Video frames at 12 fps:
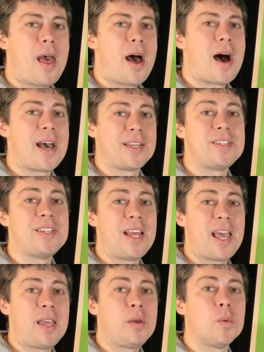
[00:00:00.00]
Hi,
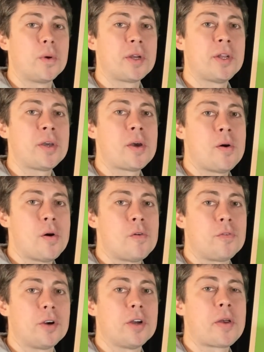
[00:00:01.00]
today we're going to go
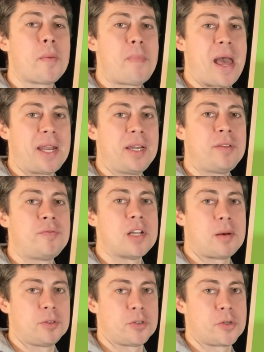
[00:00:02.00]
over a competitive
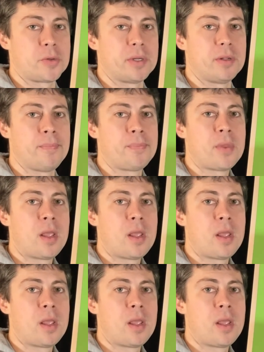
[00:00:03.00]
doubles drill.